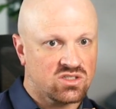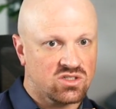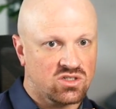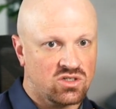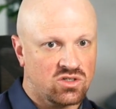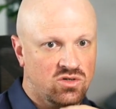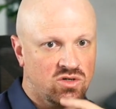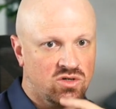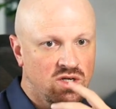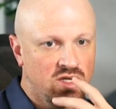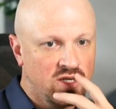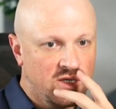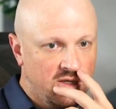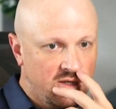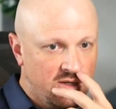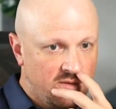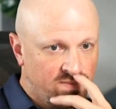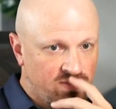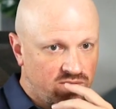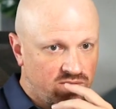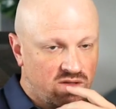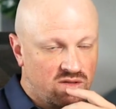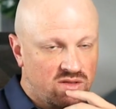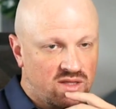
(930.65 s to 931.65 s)
So
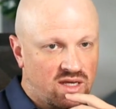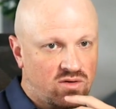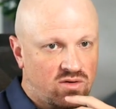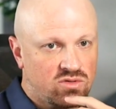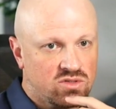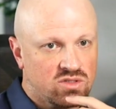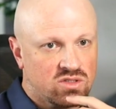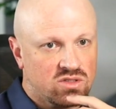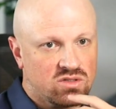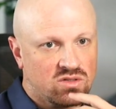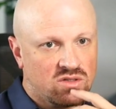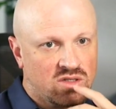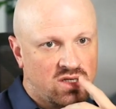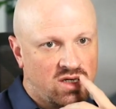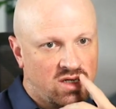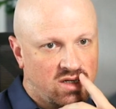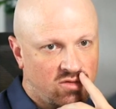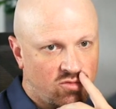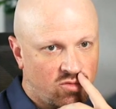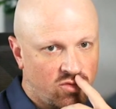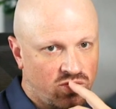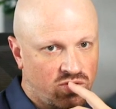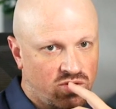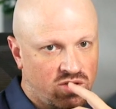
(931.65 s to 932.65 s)
that was
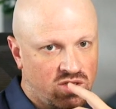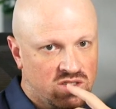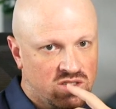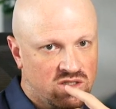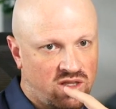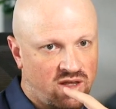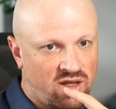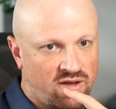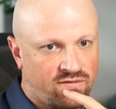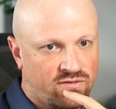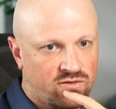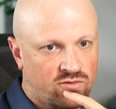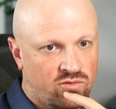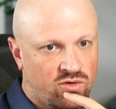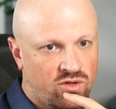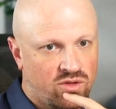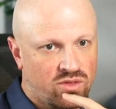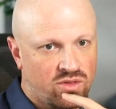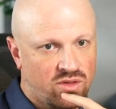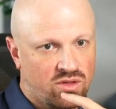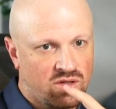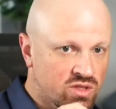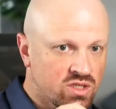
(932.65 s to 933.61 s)
kind of where things left with